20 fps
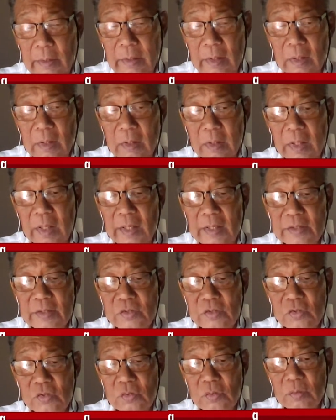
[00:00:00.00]
the
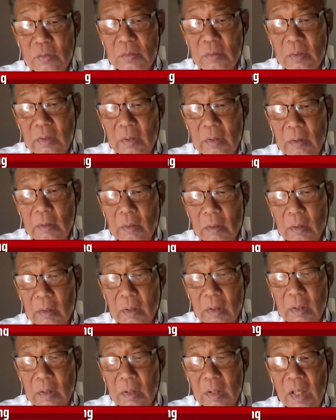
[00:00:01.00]
less
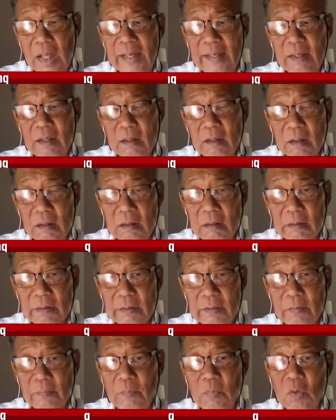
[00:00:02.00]
glycol,
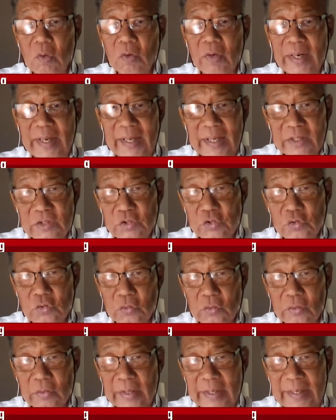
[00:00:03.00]
the more
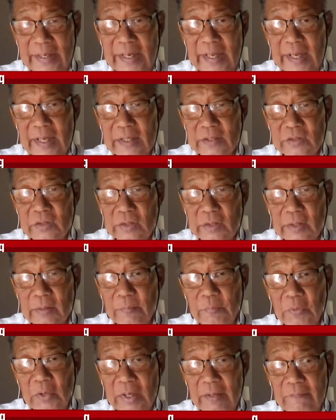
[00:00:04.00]
ester it has in the
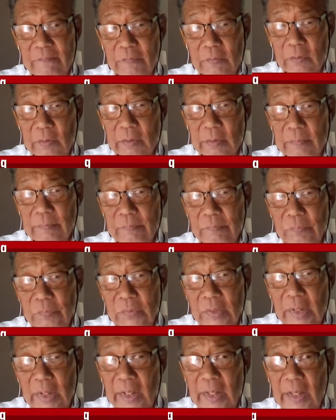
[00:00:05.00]
brake fluid,
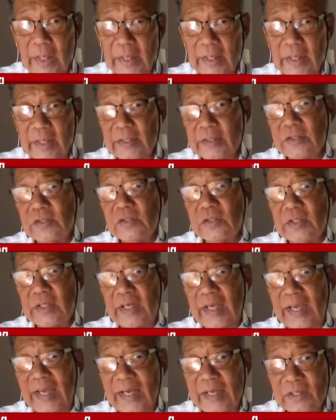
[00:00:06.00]
And it's
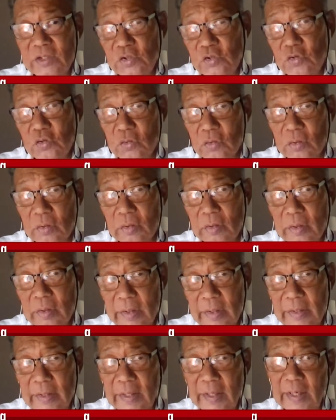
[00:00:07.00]
the ester
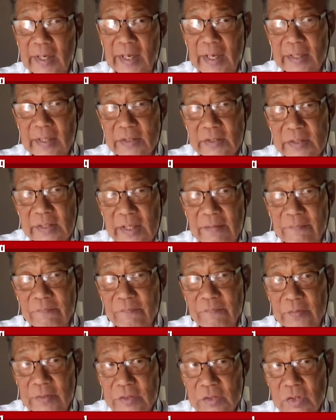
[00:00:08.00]
that adds that
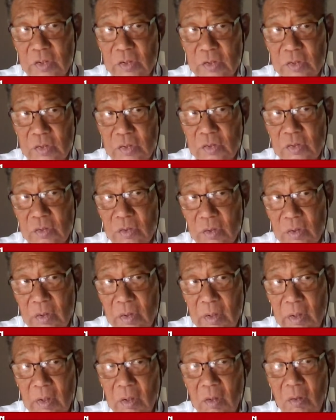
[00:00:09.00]
viscous
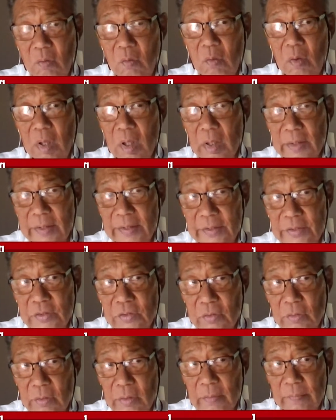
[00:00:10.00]
quality
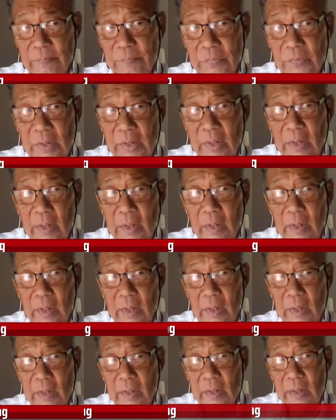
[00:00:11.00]
to it.
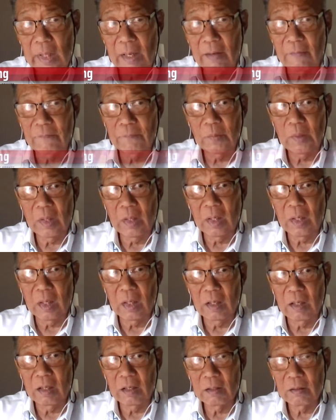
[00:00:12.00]
Now,
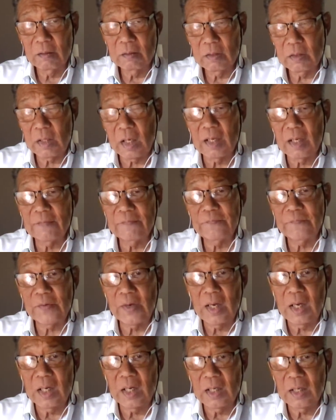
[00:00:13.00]
uh, dot
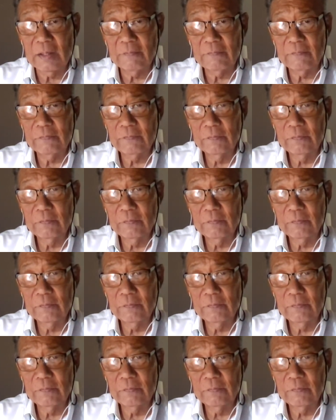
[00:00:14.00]
five